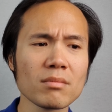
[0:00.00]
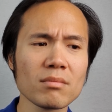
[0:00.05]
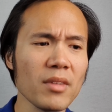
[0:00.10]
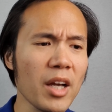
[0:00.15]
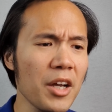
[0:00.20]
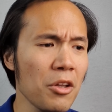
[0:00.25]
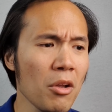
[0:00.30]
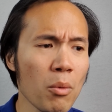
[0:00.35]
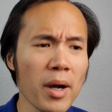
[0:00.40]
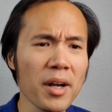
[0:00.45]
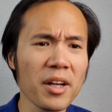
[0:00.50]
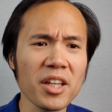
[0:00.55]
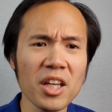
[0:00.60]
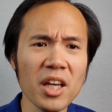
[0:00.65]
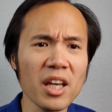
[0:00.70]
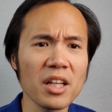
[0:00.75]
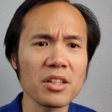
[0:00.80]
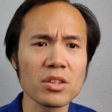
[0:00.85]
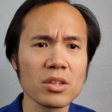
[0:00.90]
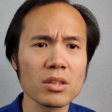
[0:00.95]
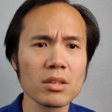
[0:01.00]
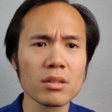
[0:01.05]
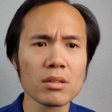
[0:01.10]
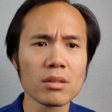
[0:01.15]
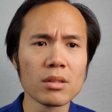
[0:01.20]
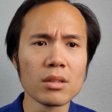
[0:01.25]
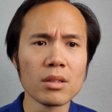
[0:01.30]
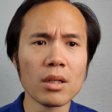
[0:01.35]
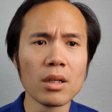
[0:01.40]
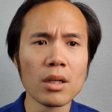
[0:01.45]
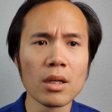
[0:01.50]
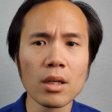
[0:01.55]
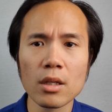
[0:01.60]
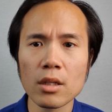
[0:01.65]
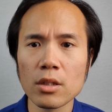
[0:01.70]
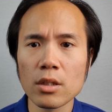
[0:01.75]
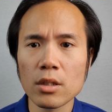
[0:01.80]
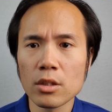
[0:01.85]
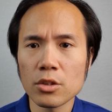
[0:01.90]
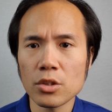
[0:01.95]
I don't want kids.
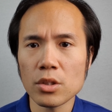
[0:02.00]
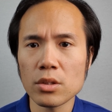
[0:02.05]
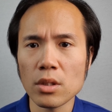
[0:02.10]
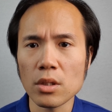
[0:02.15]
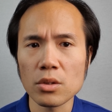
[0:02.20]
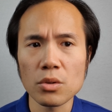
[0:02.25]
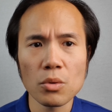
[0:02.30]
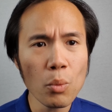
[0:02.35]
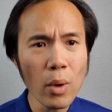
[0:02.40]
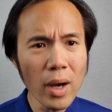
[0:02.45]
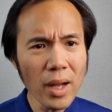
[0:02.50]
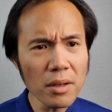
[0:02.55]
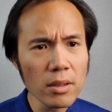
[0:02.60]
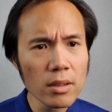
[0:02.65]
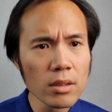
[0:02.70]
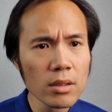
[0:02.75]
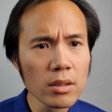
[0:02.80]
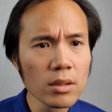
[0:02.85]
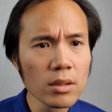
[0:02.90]
She says, What?